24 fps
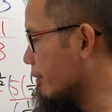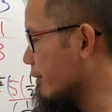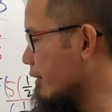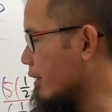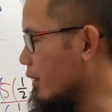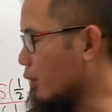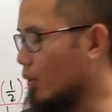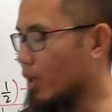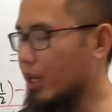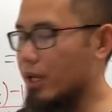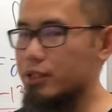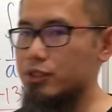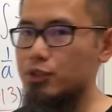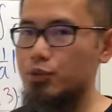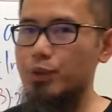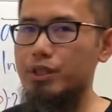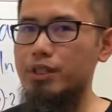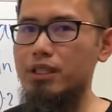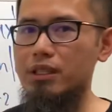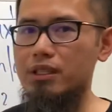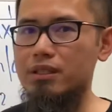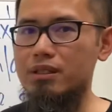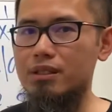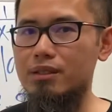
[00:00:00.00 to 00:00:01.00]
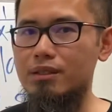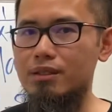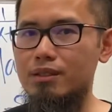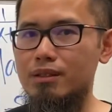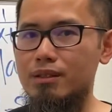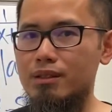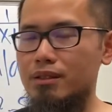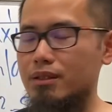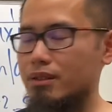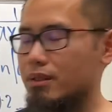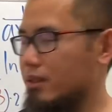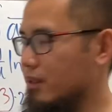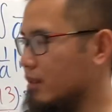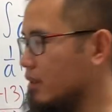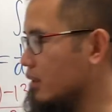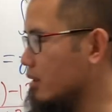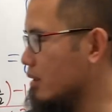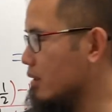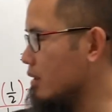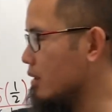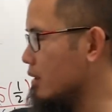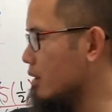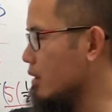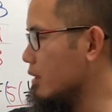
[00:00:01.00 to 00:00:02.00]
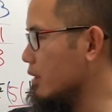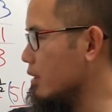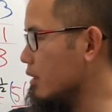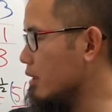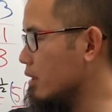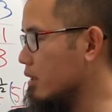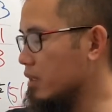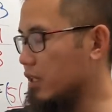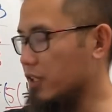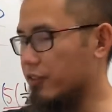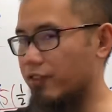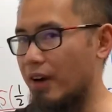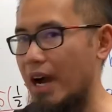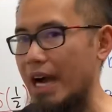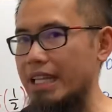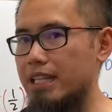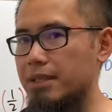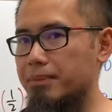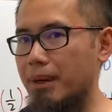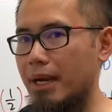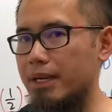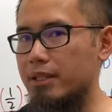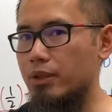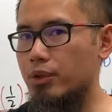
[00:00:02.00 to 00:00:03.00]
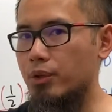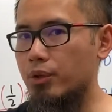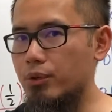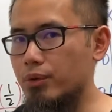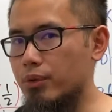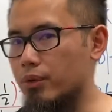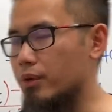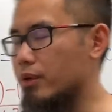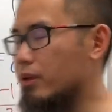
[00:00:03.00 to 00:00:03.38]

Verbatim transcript: And what else do we need? Divided by the 2,